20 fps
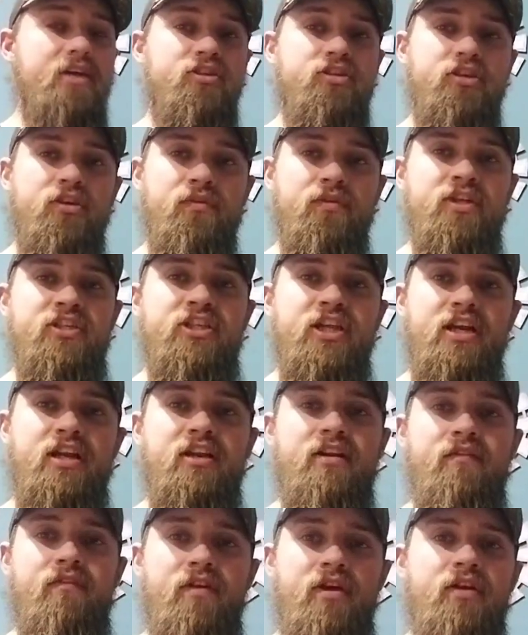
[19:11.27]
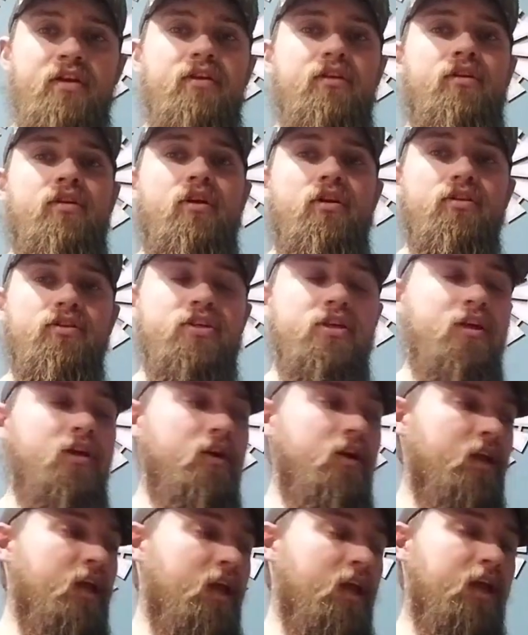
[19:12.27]
pasture regenerative
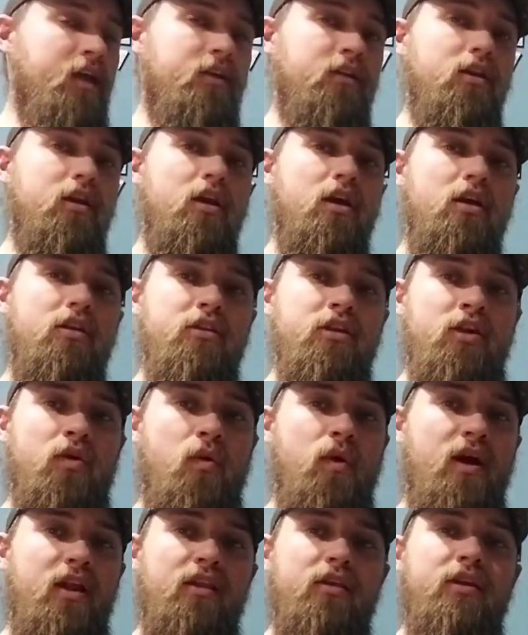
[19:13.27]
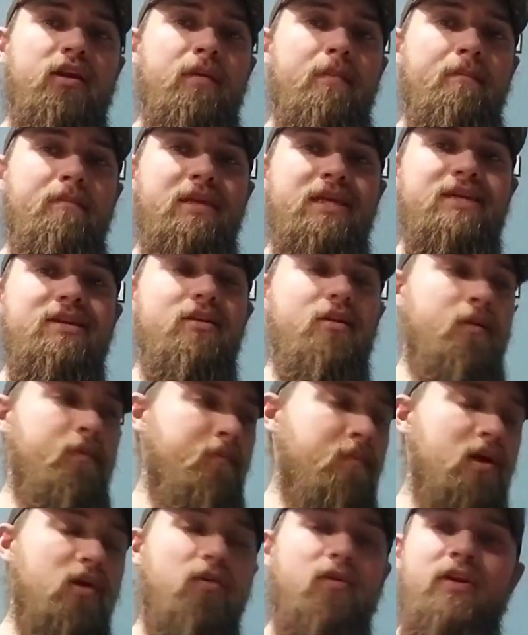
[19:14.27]
agriculture, and the quality of
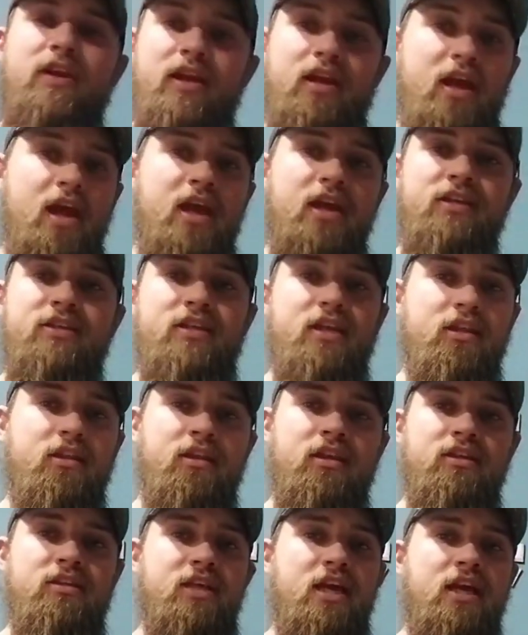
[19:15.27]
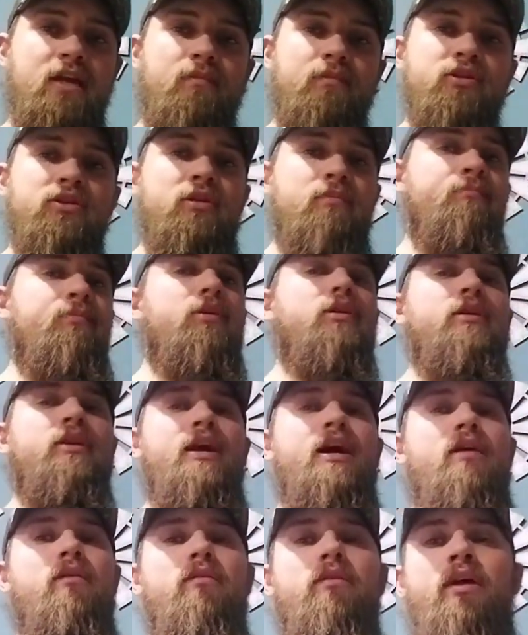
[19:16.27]
meat and milk and eggs that these animals are
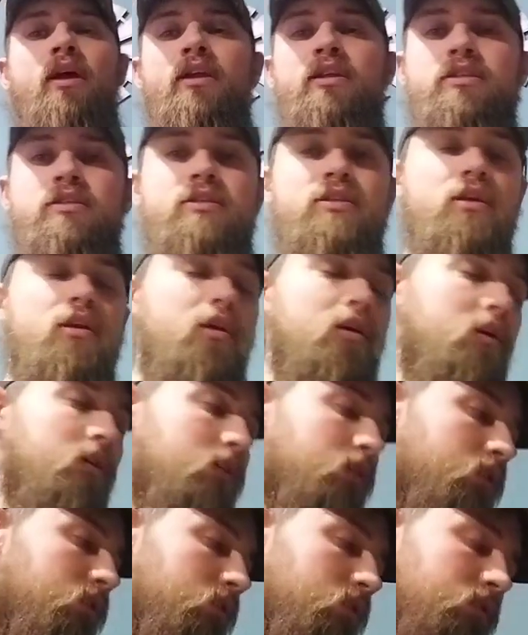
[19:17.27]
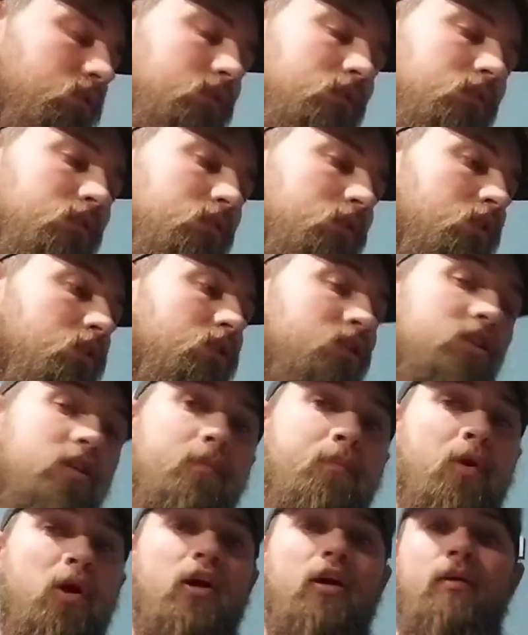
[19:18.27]
putting out is
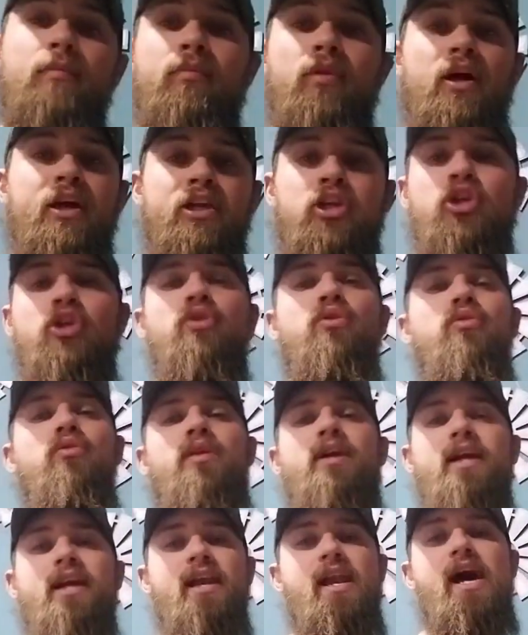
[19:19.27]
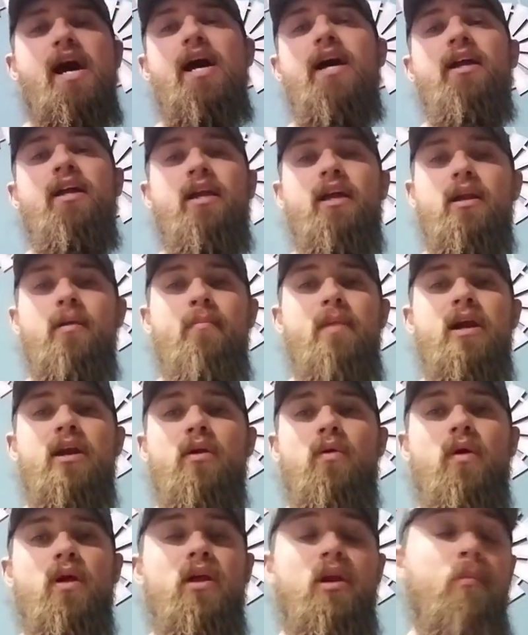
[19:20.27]
superb. Like, you cannot get a
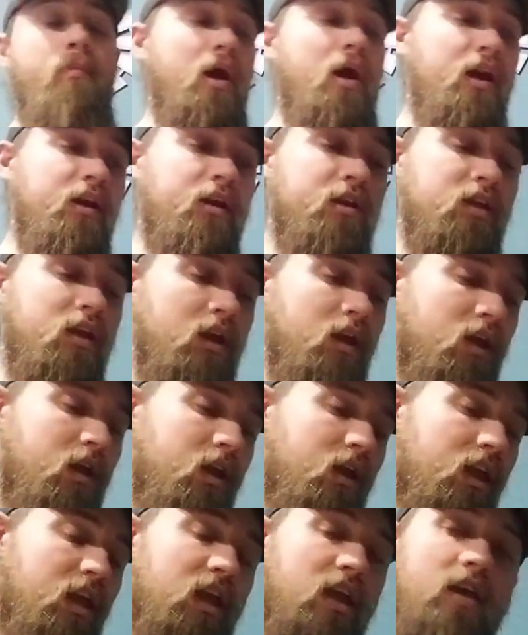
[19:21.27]
better quality product